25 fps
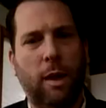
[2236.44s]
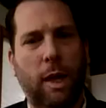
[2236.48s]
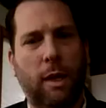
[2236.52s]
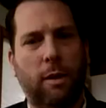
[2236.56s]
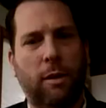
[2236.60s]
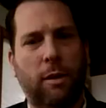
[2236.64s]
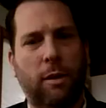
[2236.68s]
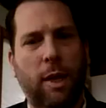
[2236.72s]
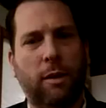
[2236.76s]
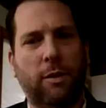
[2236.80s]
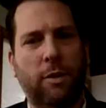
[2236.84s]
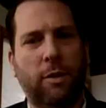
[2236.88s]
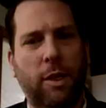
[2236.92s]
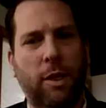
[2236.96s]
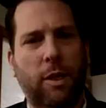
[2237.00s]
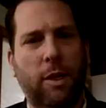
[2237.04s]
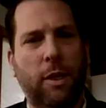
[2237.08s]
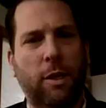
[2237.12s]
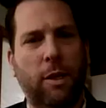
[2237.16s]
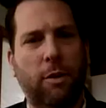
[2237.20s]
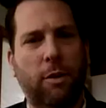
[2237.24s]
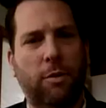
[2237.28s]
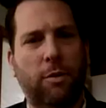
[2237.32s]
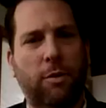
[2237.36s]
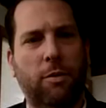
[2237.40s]
I'd like to
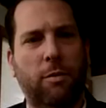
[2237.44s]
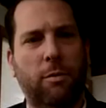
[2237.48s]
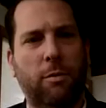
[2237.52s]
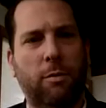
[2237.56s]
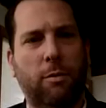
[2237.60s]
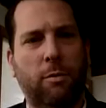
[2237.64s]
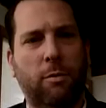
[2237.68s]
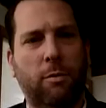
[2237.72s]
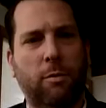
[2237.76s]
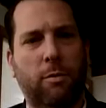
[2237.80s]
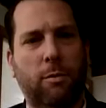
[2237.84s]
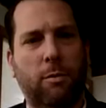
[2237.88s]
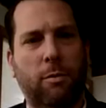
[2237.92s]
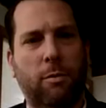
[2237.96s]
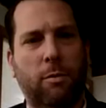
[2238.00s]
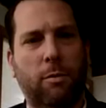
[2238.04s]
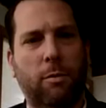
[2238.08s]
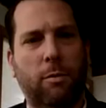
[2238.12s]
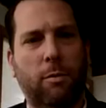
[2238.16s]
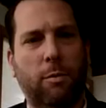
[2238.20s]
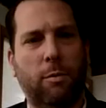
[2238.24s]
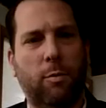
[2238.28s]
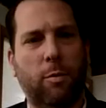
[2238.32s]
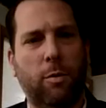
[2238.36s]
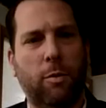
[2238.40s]
hear
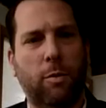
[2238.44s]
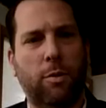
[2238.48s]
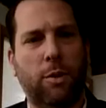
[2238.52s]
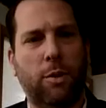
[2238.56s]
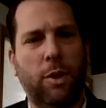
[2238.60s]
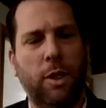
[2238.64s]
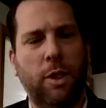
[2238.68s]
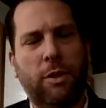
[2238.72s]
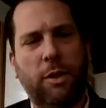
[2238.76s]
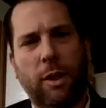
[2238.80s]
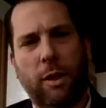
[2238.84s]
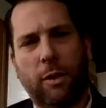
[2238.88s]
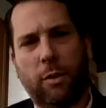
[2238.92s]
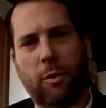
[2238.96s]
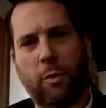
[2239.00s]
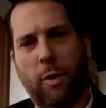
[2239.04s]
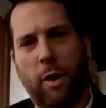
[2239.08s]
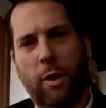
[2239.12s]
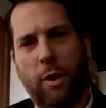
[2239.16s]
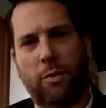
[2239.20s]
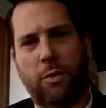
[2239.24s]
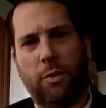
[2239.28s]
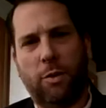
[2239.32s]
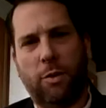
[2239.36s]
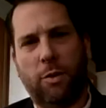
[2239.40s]
detailed
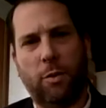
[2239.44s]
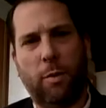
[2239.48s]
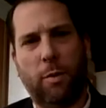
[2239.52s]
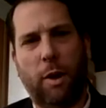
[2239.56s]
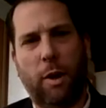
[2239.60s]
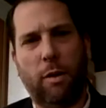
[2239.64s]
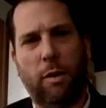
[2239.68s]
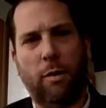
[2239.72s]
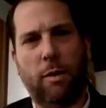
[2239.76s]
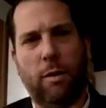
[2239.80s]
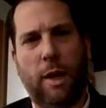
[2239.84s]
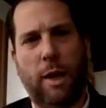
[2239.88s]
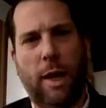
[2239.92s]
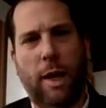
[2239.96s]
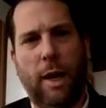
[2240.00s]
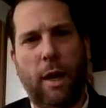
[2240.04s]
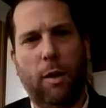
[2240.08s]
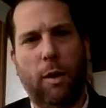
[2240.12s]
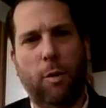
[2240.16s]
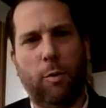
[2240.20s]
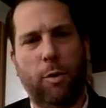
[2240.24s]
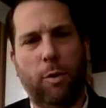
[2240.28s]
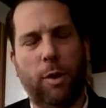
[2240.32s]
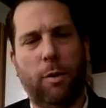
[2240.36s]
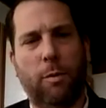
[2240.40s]
questions about
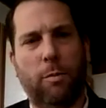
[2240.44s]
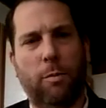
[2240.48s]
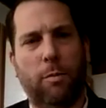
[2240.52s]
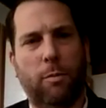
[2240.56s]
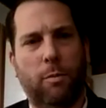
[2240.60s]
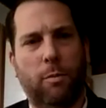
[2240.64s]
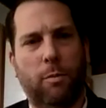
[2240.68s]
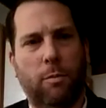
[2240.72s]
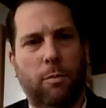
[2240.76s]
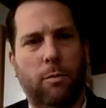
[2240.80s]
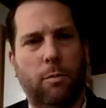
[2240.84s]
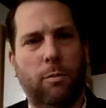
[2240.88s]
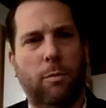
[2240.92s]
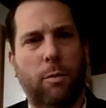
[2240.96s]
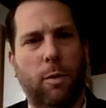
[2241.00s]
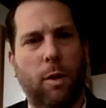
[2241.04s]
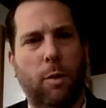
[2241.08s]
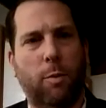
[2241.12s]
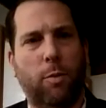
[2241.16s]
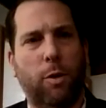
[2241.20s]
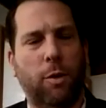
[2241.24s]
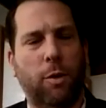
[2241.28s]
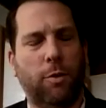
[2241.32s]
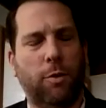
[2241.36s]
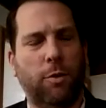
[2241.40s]
how we
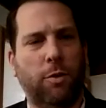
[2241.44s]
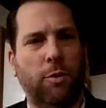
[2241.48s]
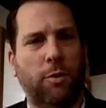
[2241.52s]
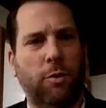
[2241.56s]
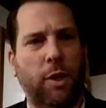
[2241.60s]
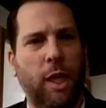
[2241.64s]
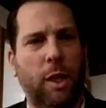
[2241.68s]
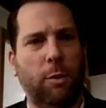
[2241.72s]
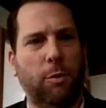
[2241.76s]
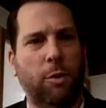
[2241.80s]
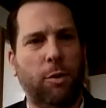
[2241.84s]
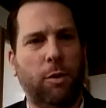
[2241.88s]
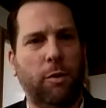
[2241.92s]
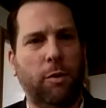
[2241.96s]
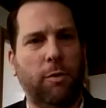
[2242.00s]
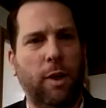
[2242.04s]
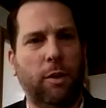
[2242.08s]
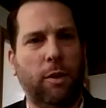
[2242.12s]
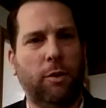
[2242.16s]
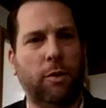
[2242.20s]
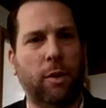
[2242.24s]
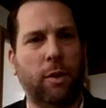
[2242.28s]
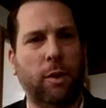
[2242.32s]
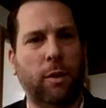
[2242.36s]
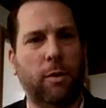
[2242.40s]
approach sustainable
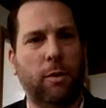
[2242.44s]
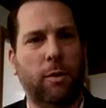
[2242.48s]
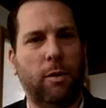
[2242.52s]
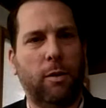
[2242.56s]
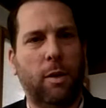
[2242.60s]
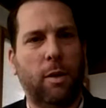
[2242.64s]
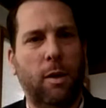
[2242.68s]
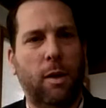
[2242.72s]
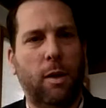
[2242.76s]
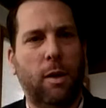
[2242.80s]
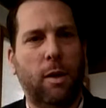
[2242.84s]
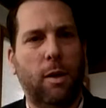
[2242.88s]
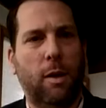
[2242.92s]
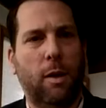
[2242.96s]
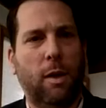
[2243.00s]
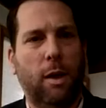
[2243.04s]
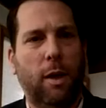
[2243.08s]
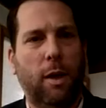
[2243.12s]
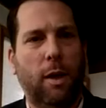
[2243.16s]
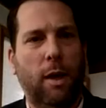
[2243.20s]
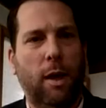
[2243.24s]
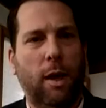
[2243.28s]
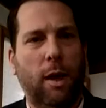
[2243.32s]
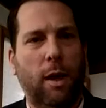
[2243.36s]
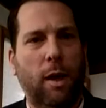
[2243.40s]
investing.
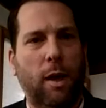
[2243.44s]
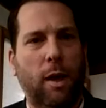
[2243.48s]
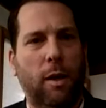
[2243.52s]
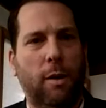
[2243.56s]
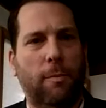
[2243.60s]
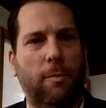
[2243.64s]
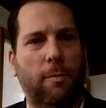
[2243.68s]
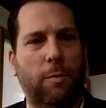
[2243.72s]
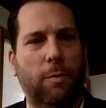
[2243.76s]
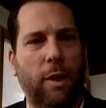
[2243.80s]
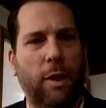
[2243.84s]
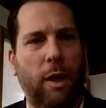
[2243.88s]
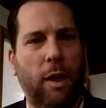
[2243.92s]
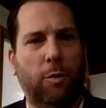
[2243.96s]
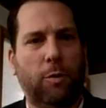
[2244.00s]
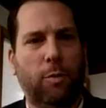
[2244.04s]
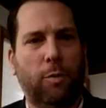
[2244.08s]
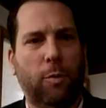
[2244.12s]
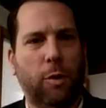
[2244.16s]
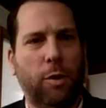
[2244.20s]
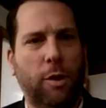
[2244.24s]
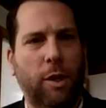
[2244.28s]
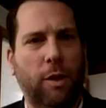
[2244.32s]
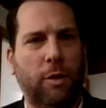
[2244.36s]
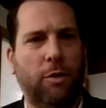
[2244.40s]
As
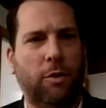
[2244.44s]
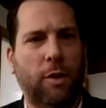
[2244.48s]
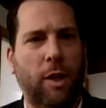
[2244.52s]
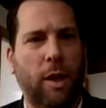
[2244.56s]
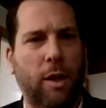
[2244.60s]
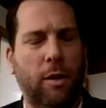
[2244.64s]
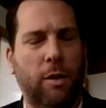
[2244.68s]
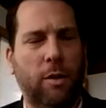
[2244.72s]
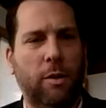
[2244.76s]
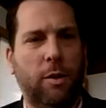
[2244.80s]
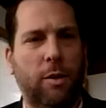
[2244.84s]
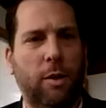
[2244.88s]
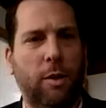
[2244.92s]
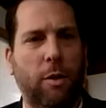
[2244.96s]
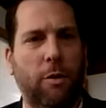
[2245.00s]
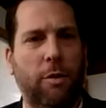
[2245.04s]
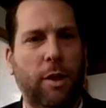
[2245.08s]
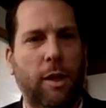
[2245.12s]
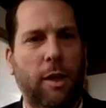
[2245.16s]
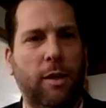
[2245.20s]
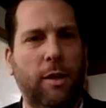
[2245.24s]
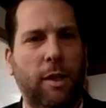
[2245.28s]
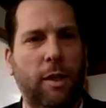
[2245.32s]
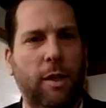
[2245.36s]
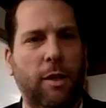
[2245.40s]
Maria said,
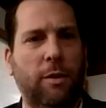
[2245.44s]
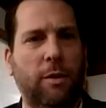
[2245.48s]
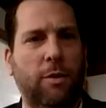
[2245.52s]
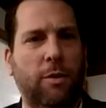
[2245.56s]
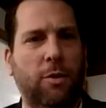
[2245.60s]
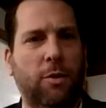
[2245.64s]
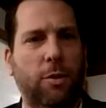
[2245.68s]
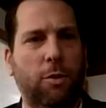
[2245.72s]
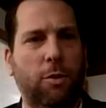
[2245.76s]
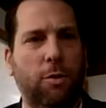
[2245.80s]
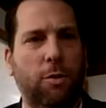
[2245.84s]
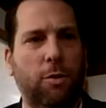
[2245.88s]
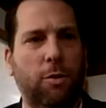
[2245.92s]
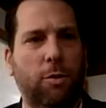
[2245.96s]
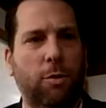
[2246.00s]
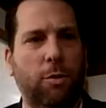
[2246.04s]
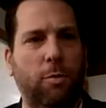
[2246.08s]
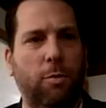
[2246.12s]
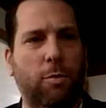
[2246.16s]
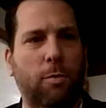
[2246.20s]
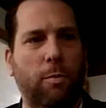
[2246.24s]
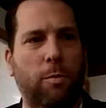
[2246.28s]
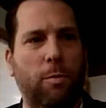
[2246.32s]
they need to,